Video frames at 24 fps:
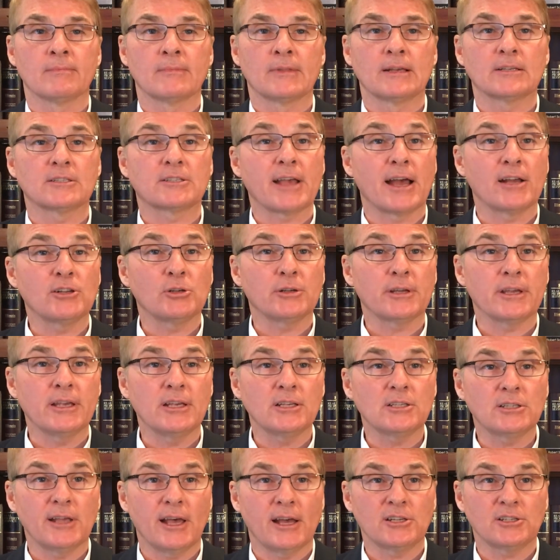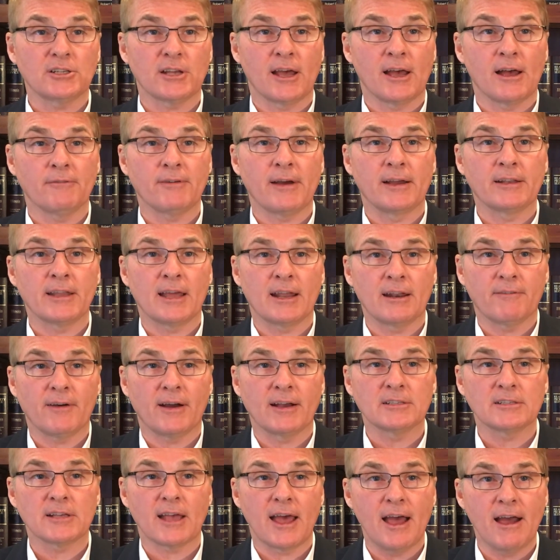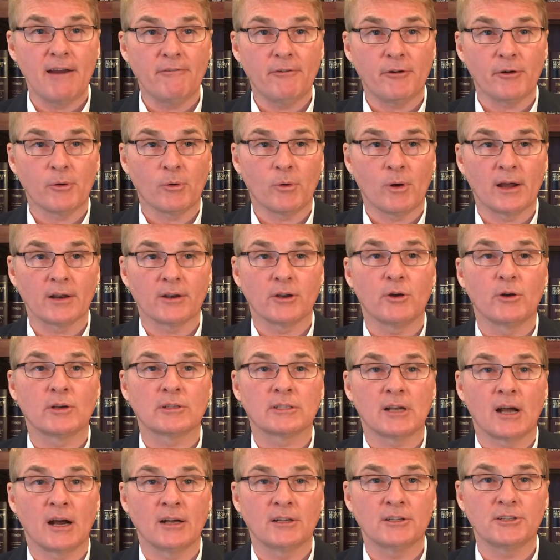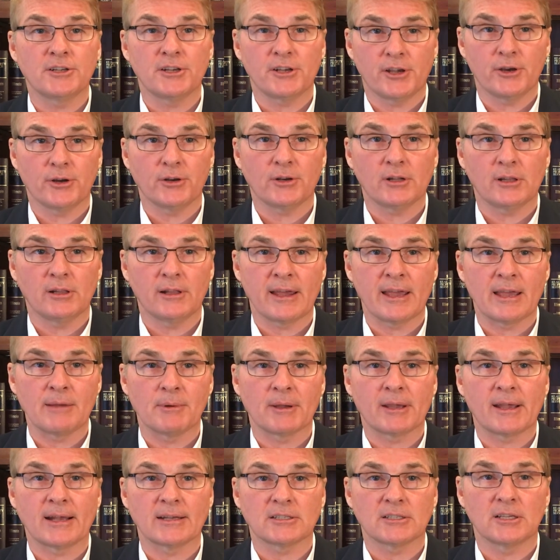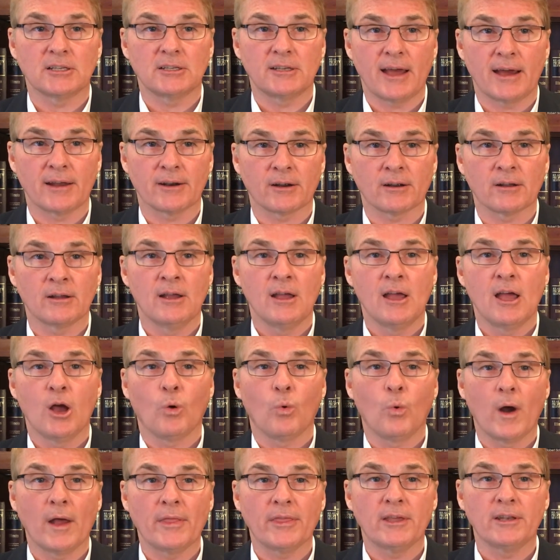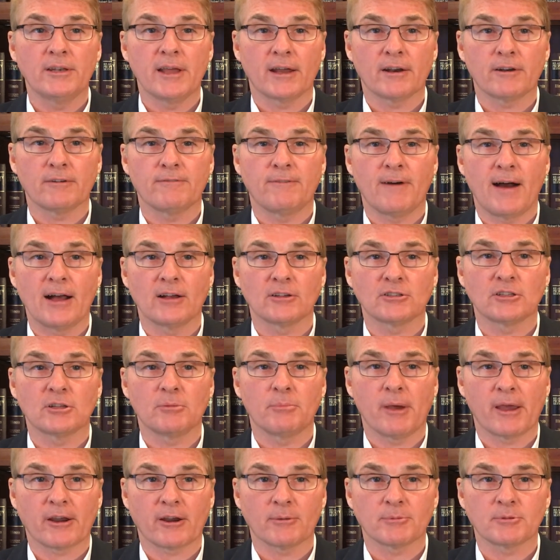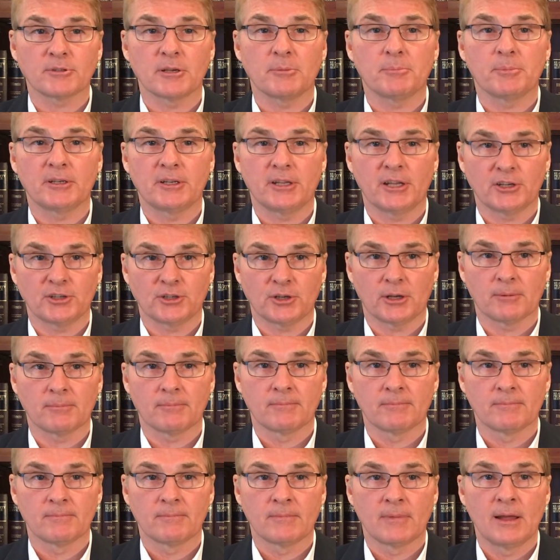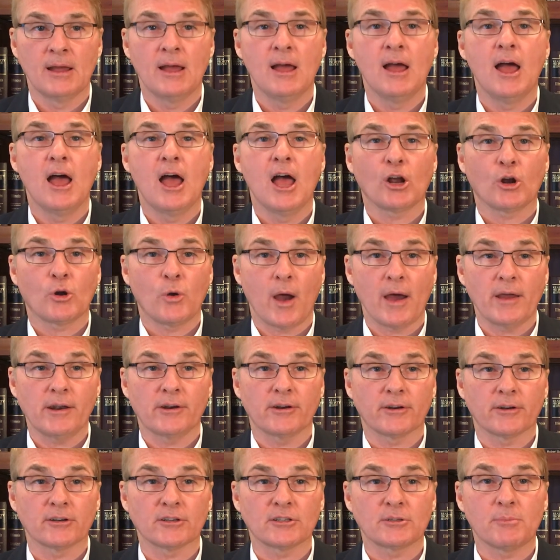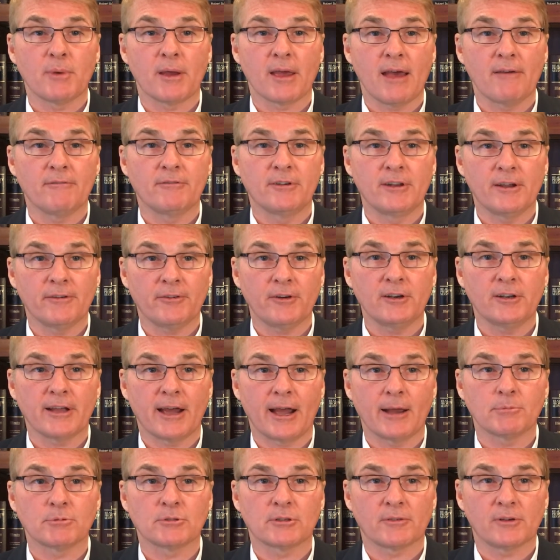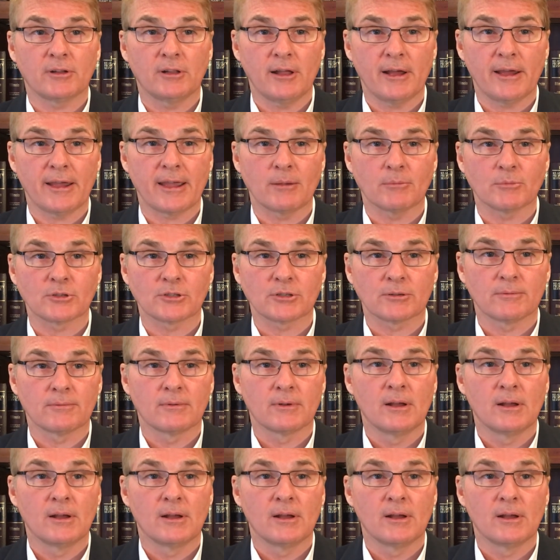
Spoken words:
Schedule E/F identifies everyone who has an unsecured claim against the debtor when the debtor files the bankruptcy petition. Creditors may have different types of claims.